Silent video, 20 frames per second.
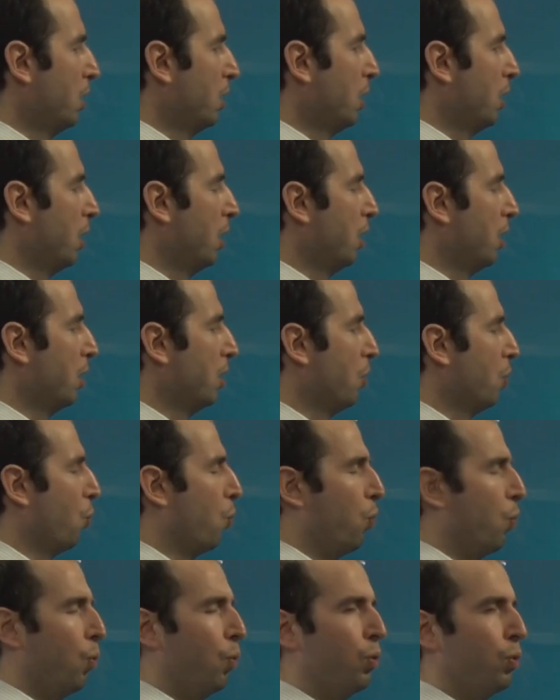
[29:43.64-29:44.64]

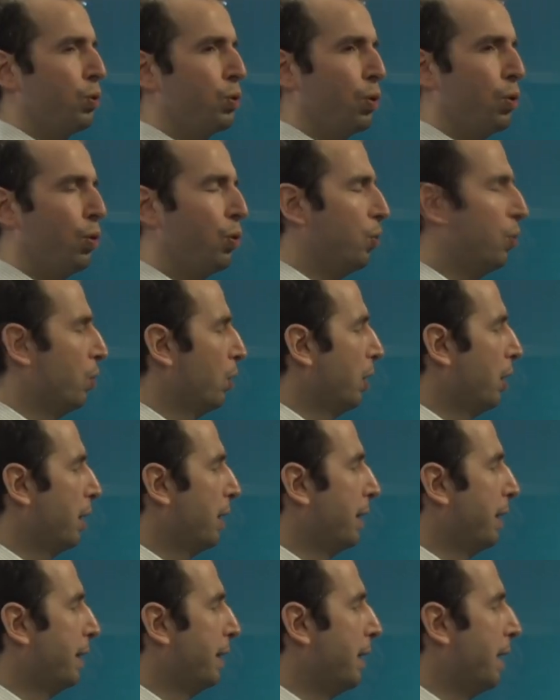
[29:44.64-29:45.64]
Uh, so
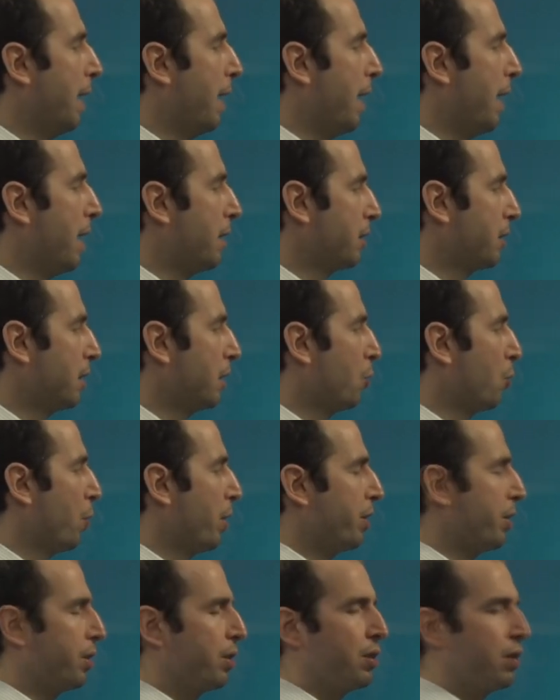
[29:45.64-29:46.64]
uh, asking
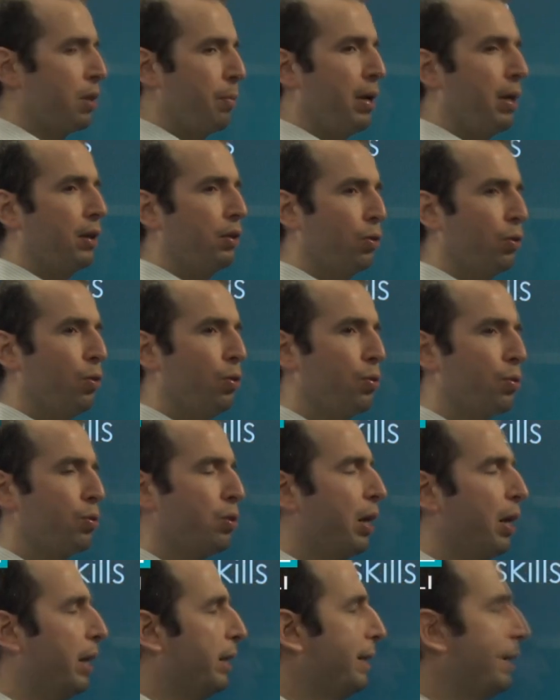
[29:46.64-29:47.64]
questions about those
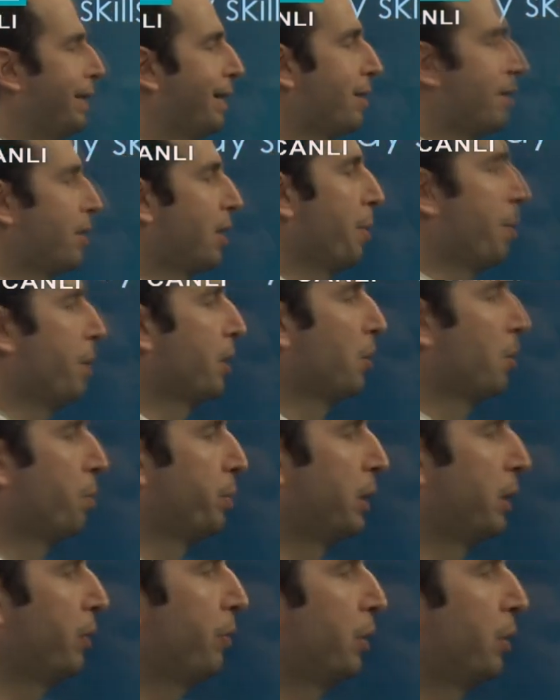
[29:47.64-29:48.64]
ideas coming. The
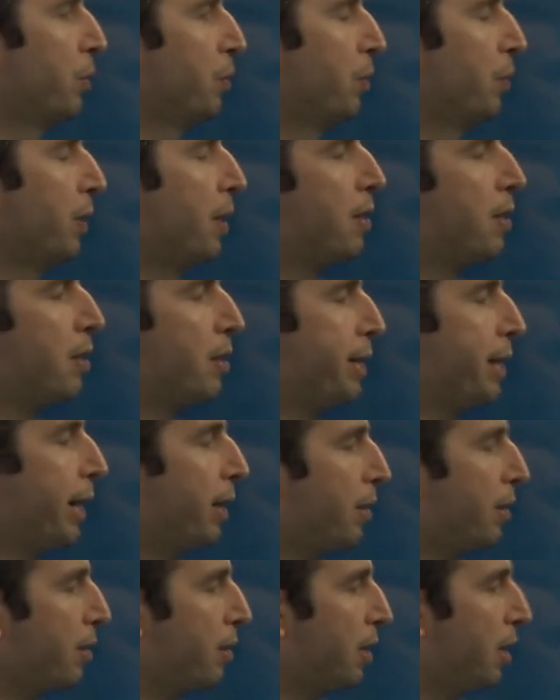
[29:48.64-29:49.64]
preview is the
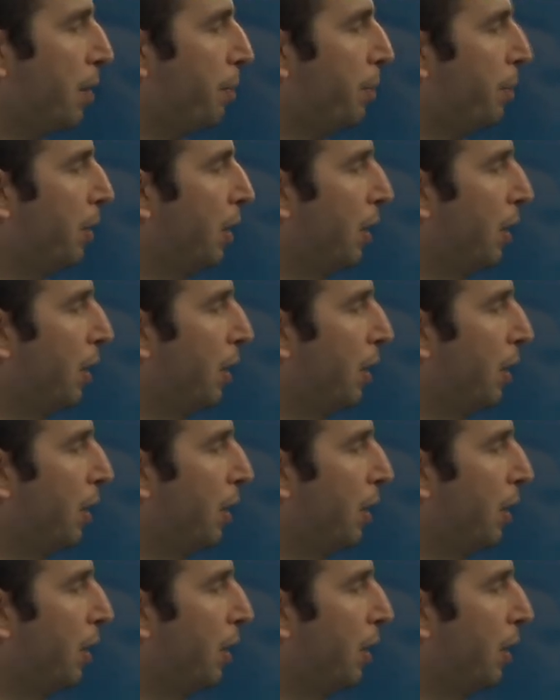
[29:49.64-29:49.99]
second step,